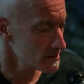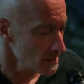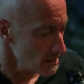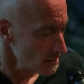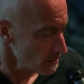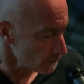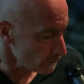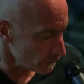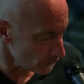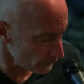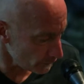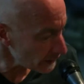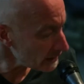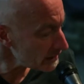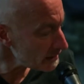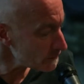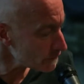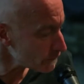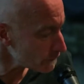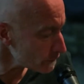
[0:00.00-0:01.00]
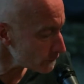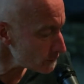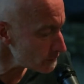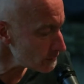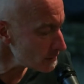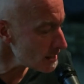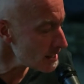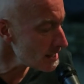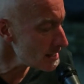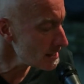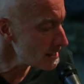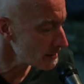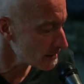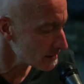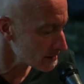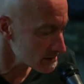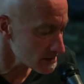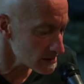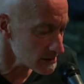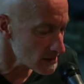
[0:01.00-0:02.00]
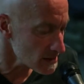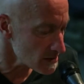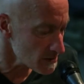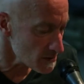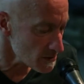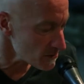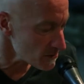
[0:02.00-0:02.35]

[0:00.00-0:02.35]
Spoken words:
are faithful like His love.